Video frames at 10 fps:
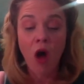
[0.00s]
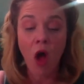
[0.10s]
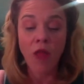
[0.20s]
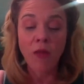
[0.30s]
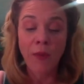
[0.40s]

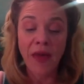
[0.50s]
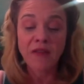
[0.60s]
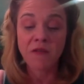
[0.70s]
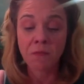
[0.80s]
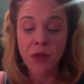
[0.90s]
On the
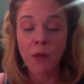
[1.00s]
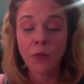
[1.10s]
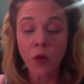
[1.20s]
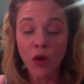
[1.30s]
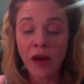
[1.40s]
Banks of
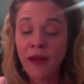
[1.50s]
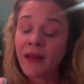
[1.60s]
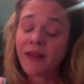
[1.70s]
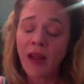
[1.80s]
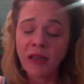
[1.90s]
Plum Creek,
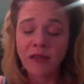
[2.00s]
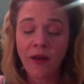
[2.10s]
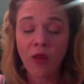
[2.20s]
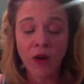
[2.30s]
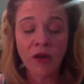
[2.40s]

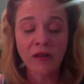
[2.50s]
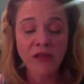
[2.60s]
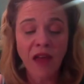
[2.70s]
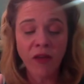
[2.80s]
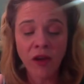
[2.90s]

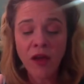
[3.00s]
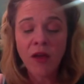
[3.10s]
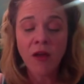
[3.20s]
1937.